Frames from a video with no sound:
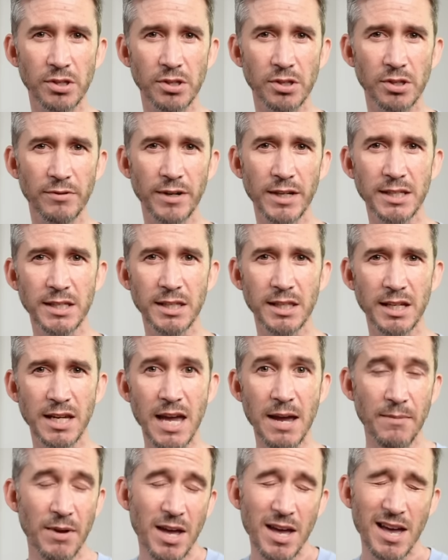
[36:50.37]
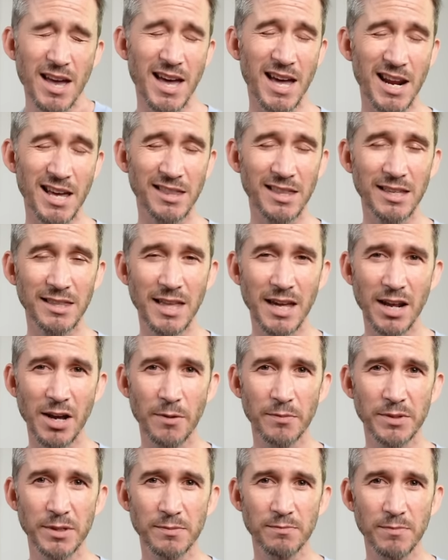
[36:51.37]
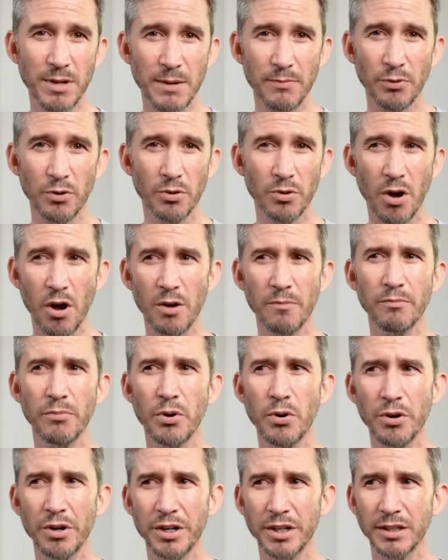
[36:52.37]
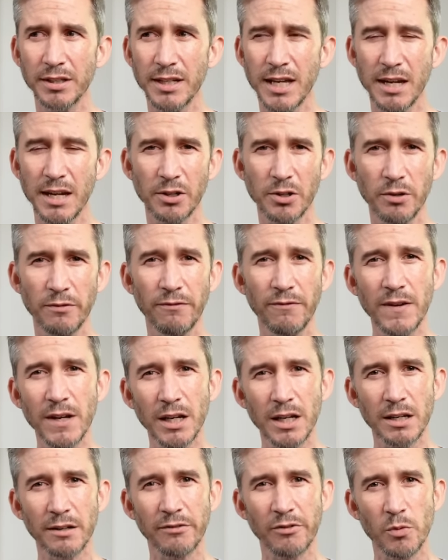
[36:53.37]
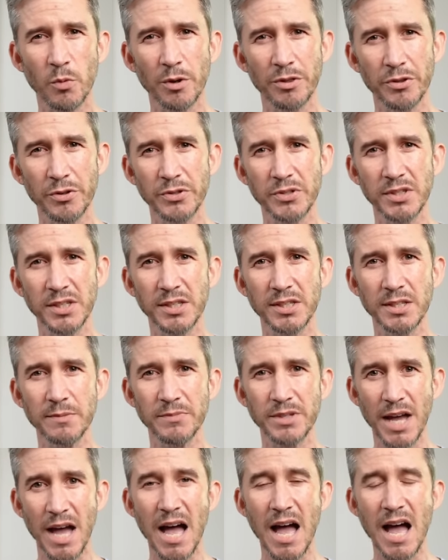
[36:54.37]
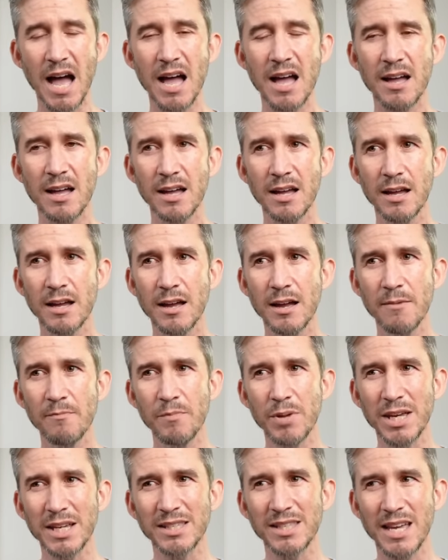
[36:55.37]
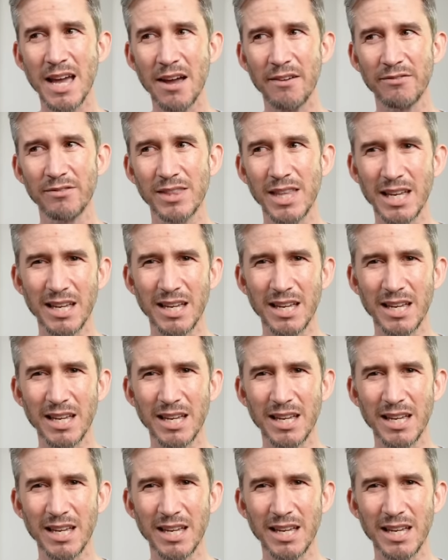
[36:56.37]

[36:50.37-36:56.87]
The rest of the game. And I think that helps people on board and get a good feeling for what those systems are, because they have... They,